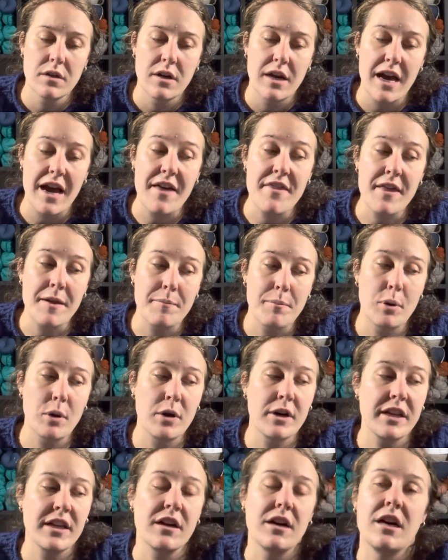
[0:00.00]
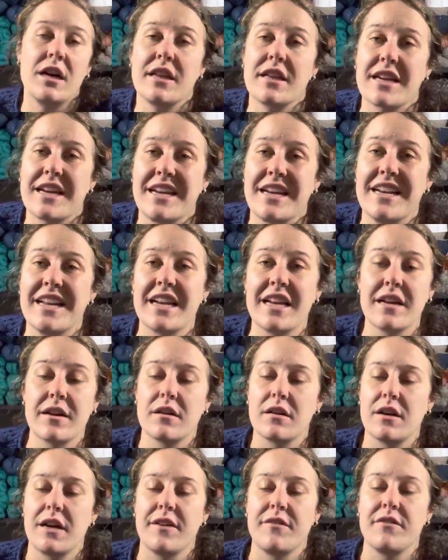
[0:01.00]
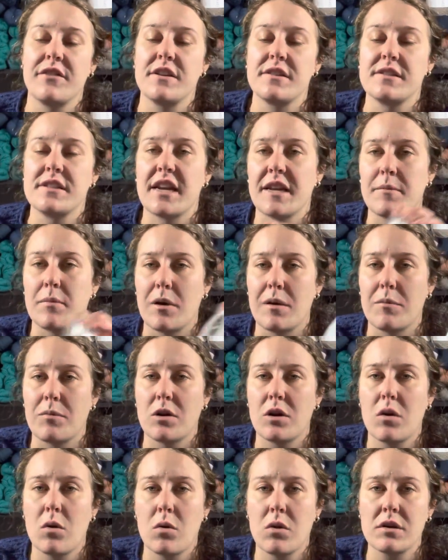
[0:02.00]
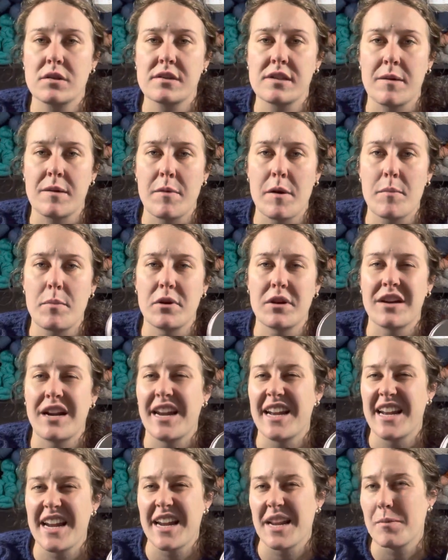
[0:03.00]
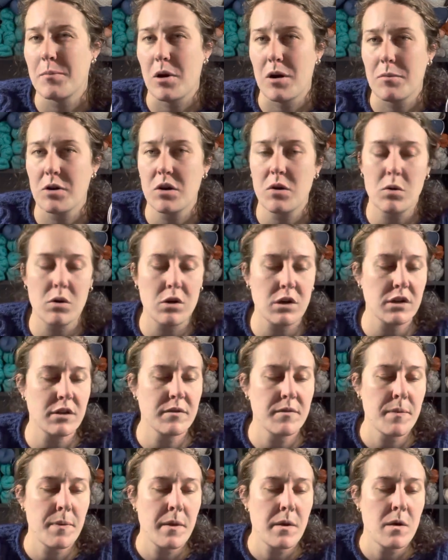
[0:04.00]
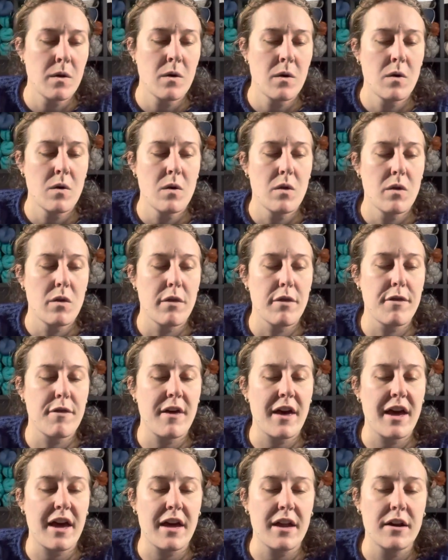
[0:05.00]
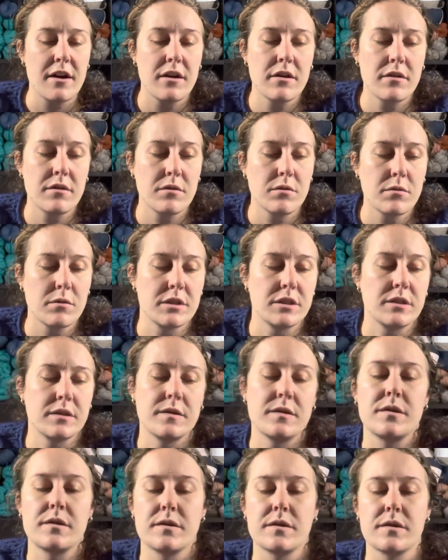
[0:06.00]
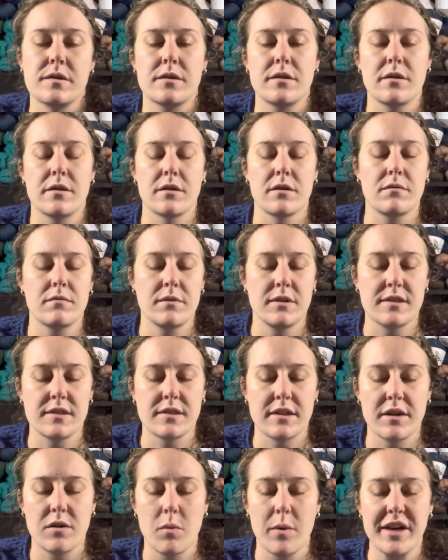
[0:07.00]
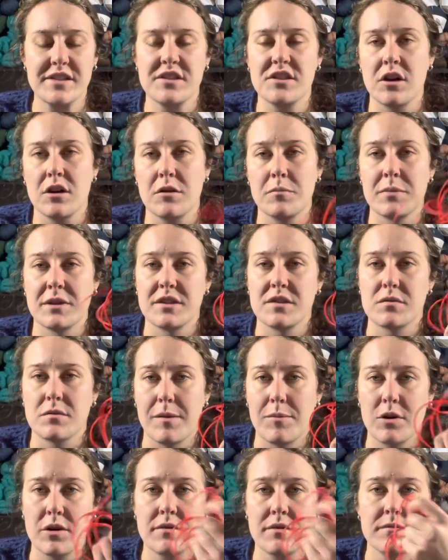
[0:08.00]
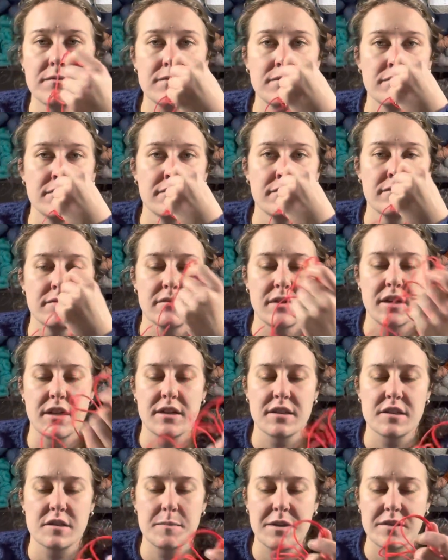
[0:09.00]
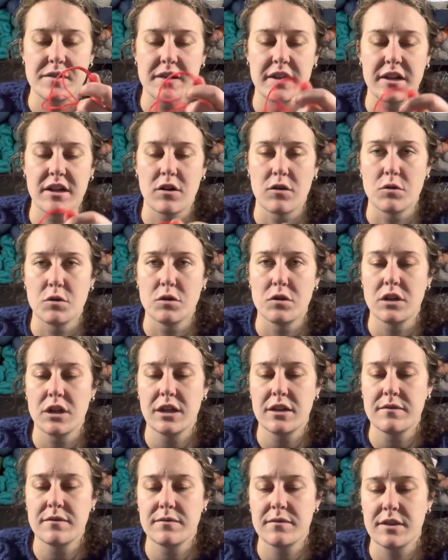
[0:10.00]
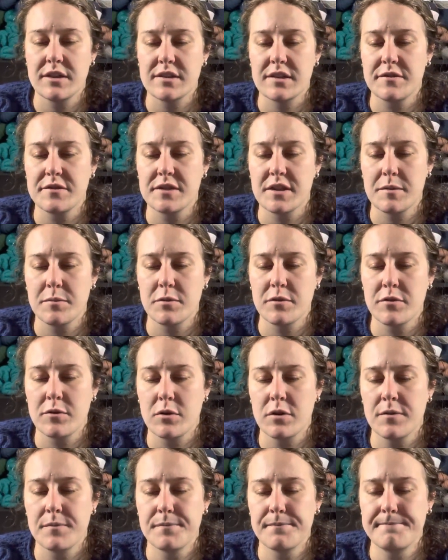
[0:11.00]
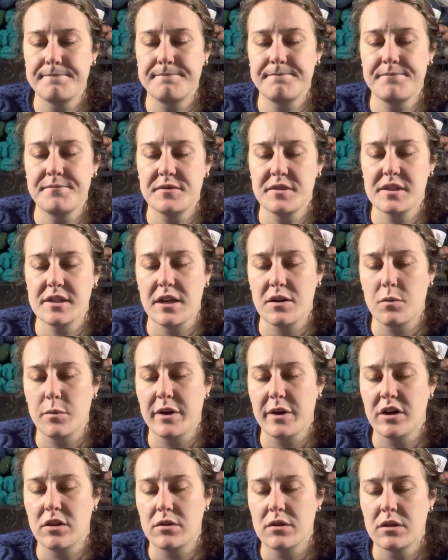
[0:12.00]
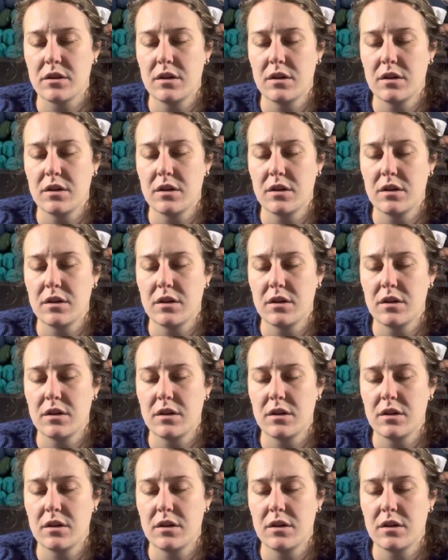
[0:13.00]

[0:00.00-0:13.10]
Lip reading: and then put it on like a knitting, I have these knitting Barber cords, I might put it on a knitting Barber cord. Then, which is just, it's like waste yarn, but it's rubber, and it smells like arugula, as I've said before. It's kind of weird.